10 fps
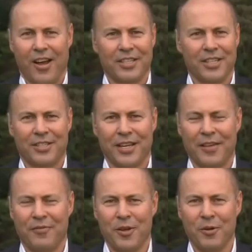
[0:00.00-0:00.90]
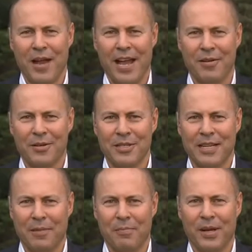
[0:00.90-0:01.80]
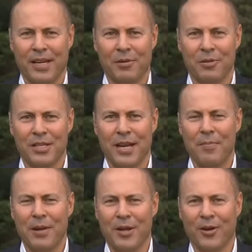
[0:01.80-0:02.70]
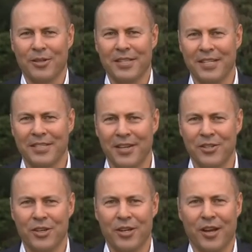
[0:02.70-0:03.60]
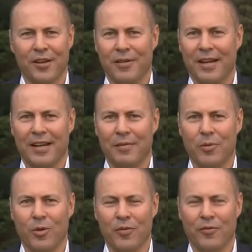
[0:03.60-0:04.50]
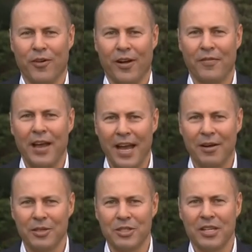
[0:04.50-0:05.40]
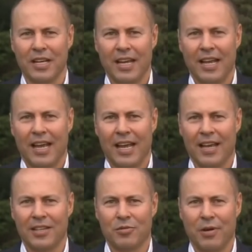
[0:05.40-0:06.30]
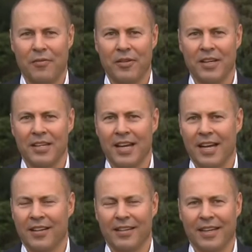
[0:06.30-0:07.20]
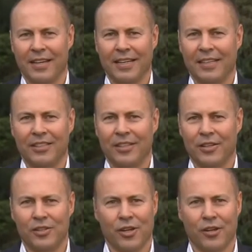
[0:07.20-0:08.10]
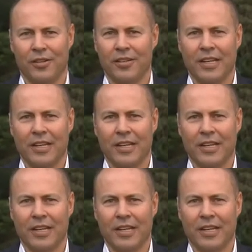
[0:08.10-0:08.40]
Just a few hours, Peter. It was an epic contest, as you know, more than 5 hours, as Rafa Nadal, showed